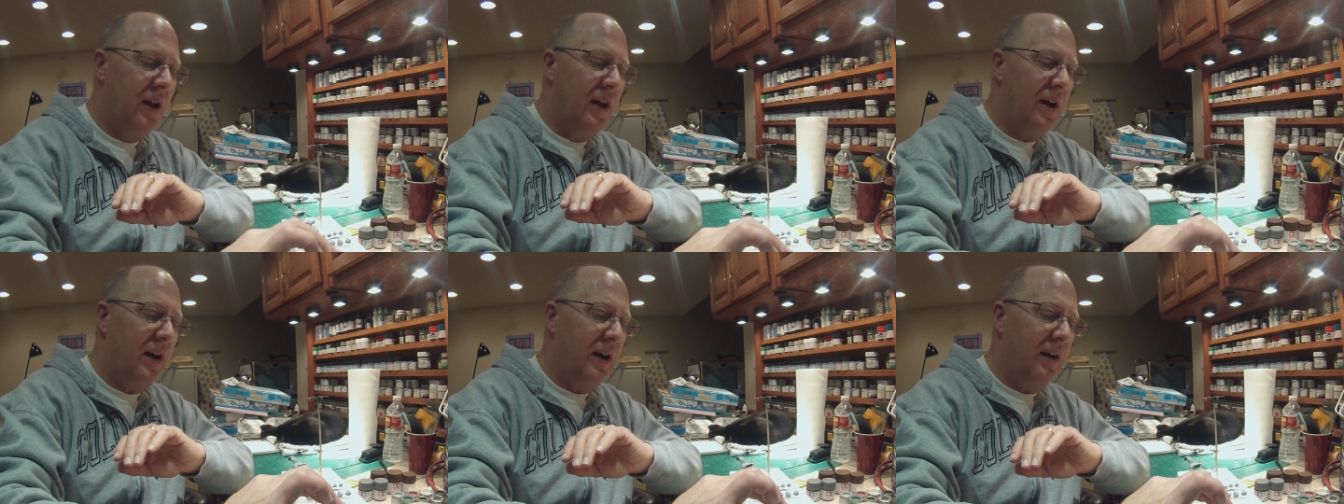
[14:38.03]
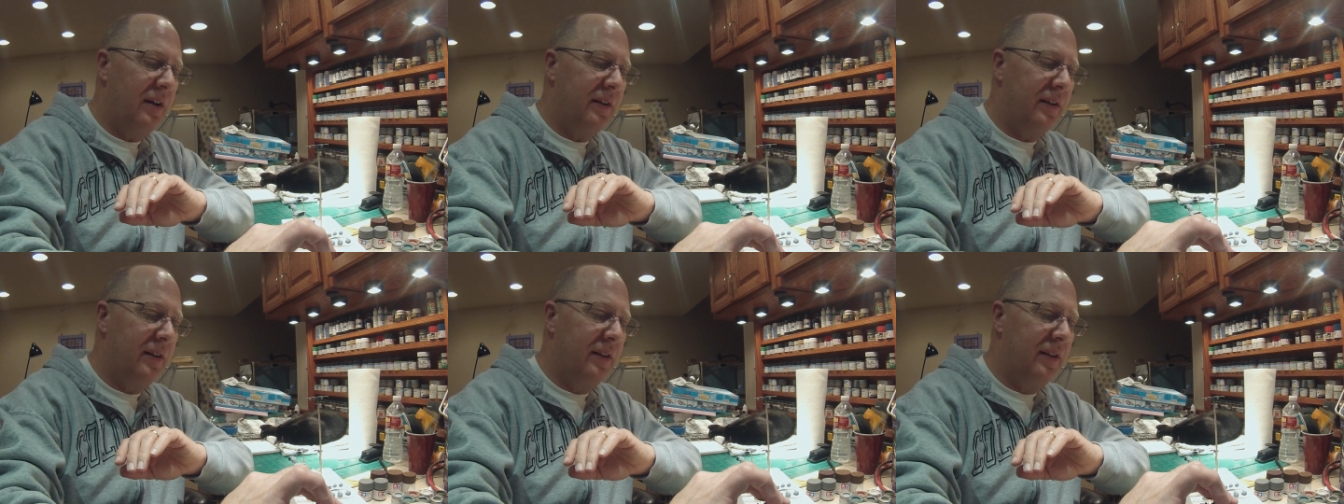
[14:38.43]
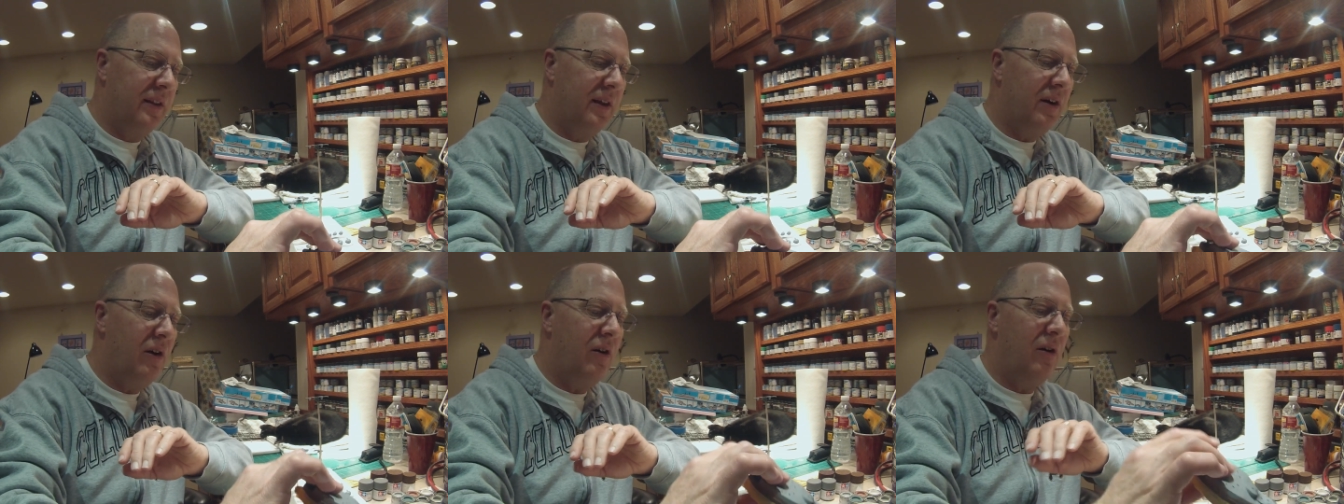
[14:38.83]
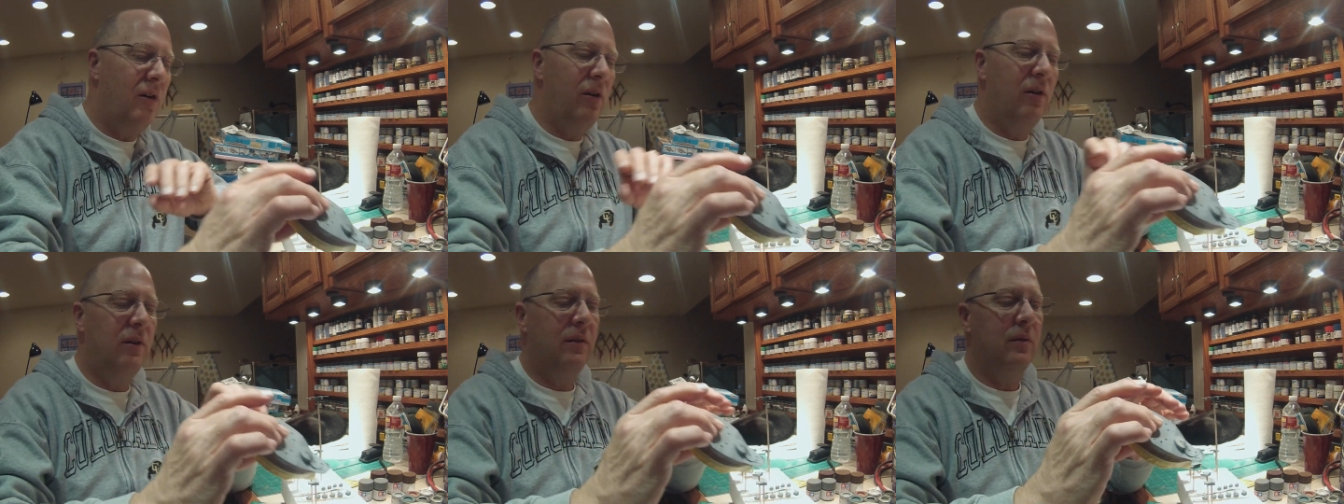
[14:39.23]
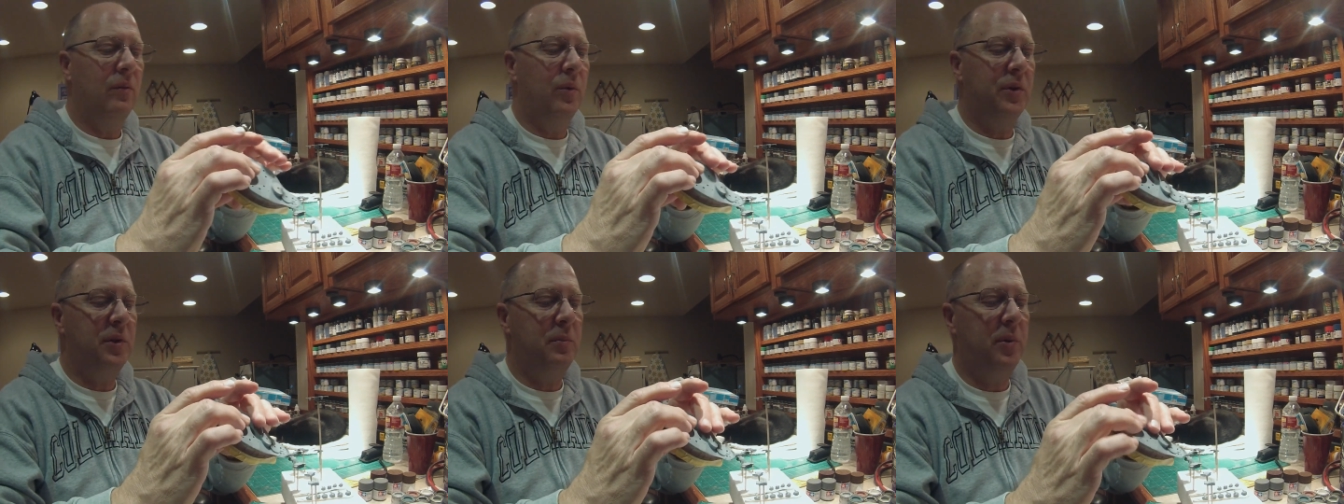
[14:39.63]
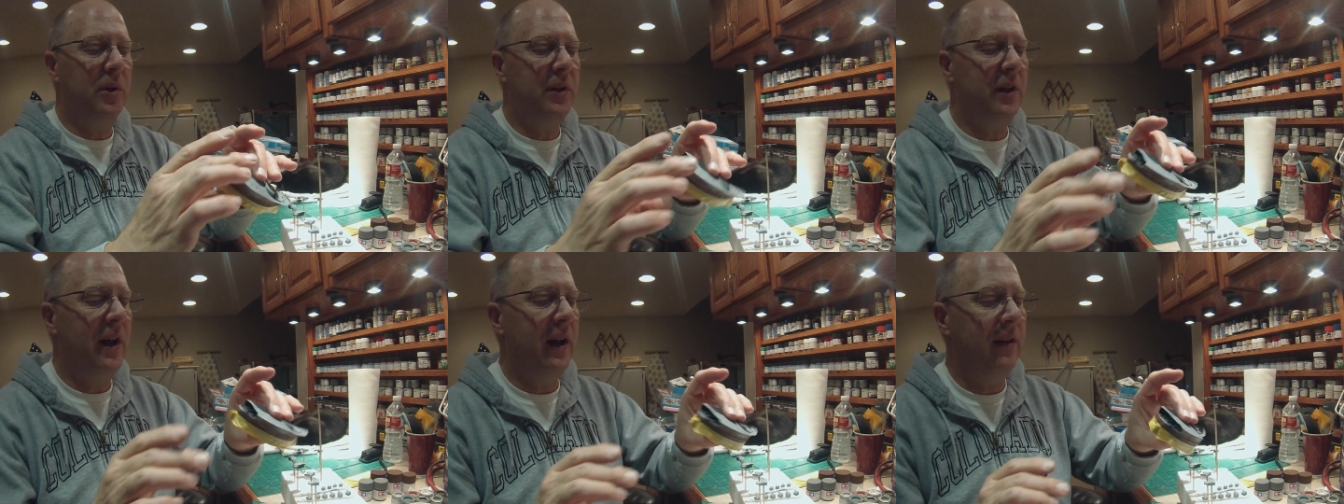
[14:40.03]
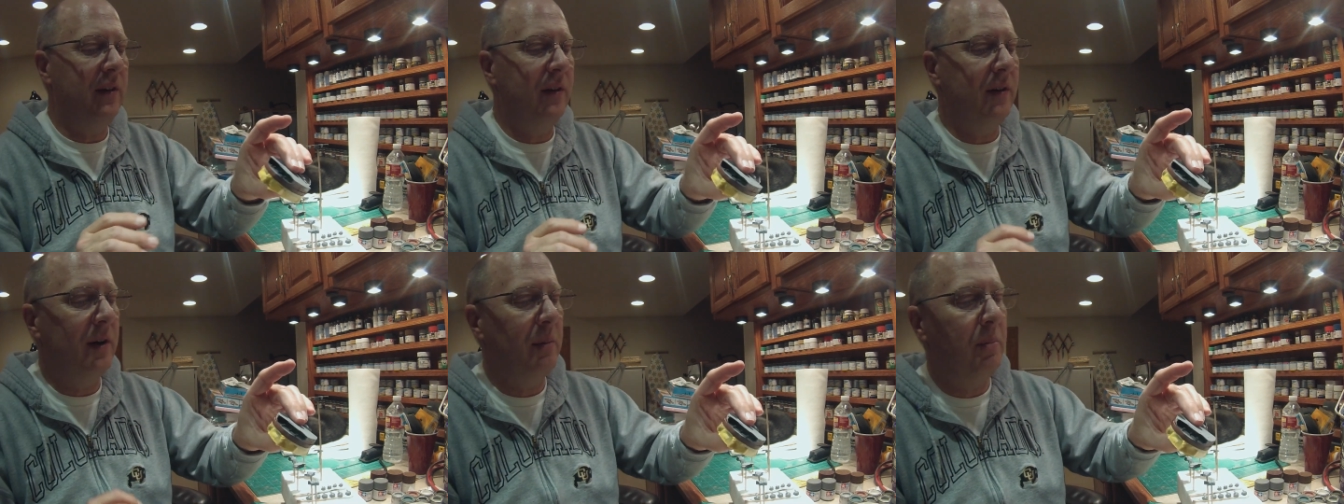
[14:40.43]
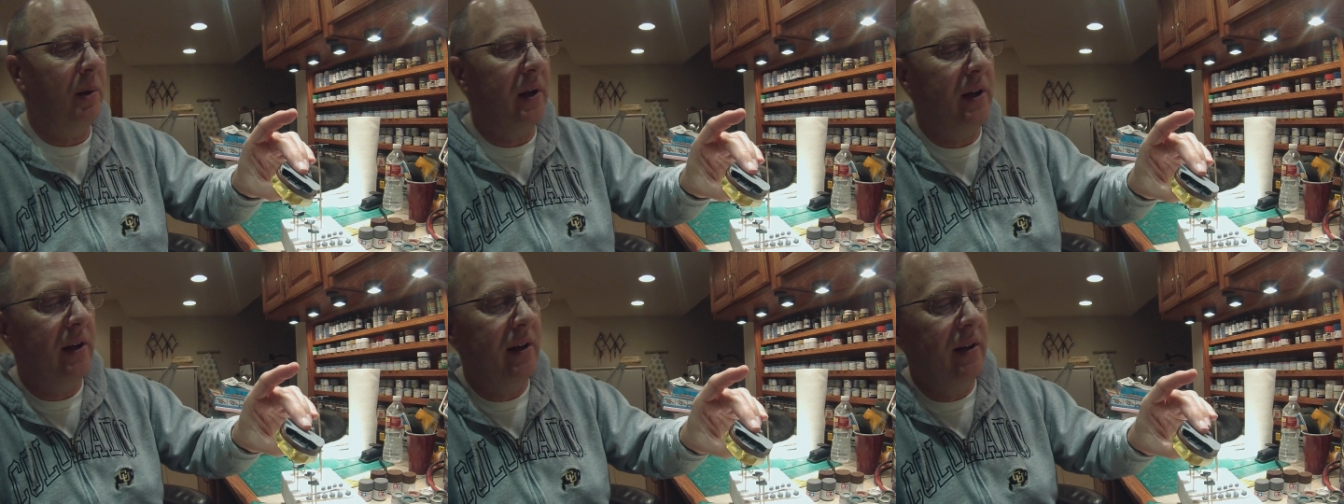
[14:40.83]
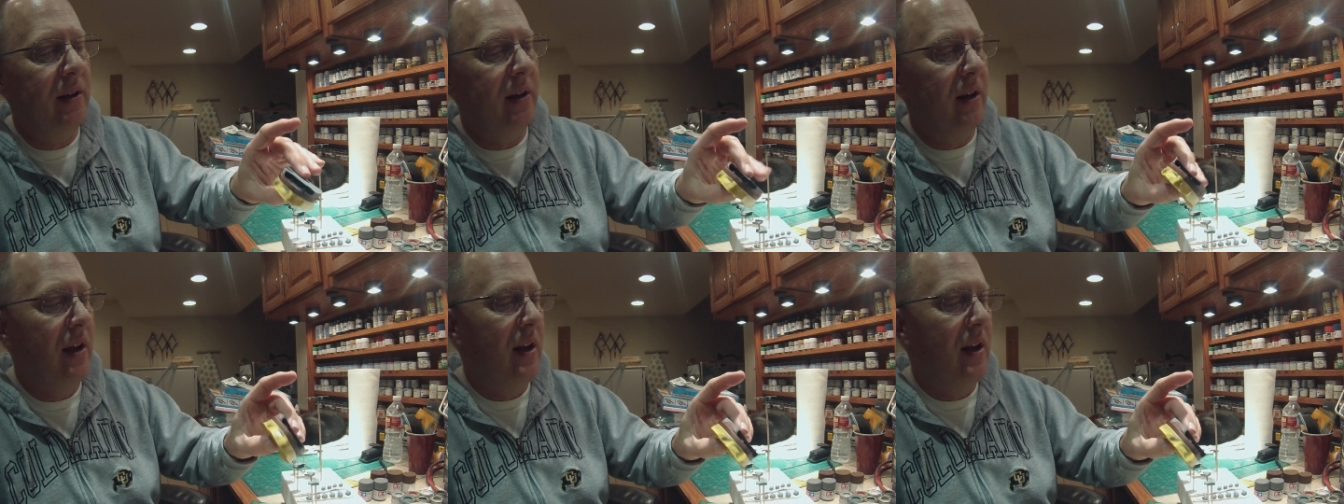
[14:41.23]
The hull was put together, completed.